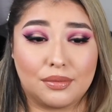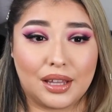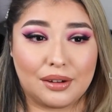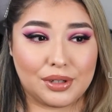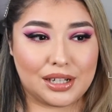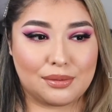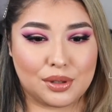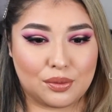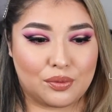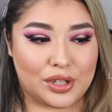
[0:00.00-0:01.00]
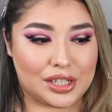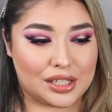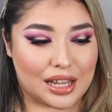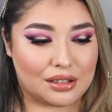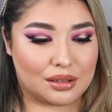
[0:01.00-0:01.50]
Every time someone reaches
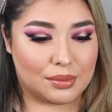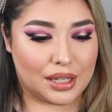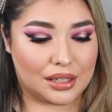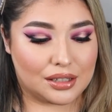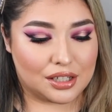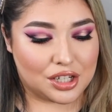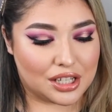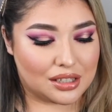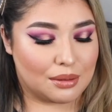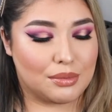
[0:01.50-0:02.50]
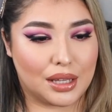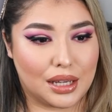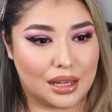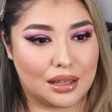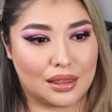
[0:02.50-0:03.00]
out to me and suggests
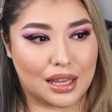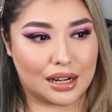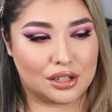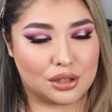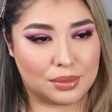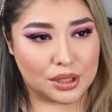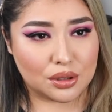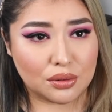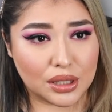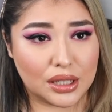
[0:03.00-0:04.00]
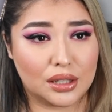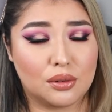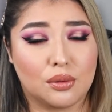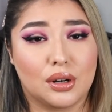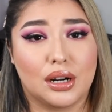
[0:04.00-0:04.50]
something that I should be doing,
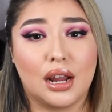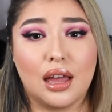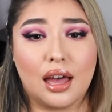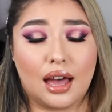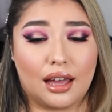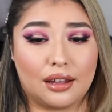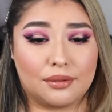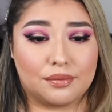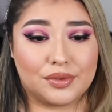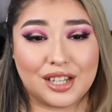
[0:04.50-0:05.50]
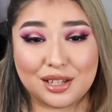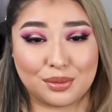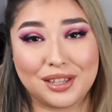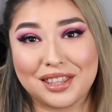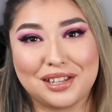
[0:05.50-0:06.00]
or tells
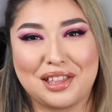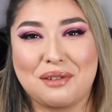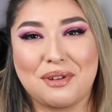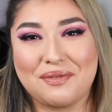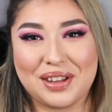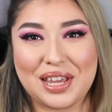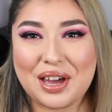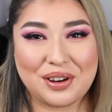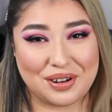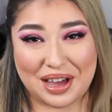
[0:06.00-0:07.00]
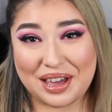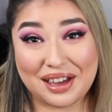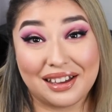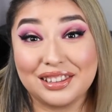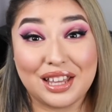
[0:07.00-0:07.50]
me that they like my video,
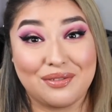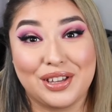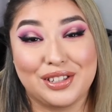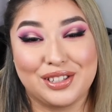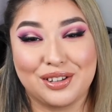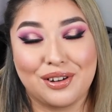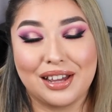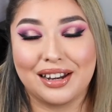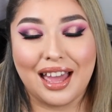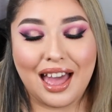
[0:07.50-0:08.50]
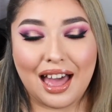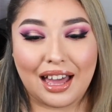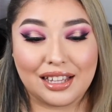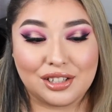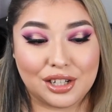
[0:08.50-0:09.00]
I love it. So, and
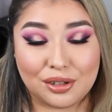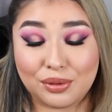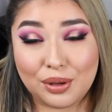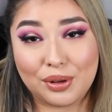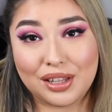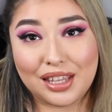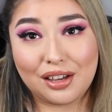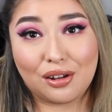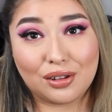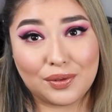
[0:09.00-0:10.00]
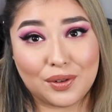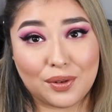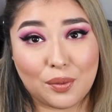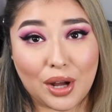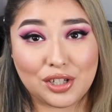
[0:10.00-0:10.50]
I genuinely want to thank all of you
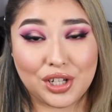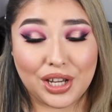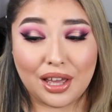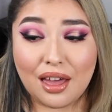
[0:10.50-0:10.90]
for watching.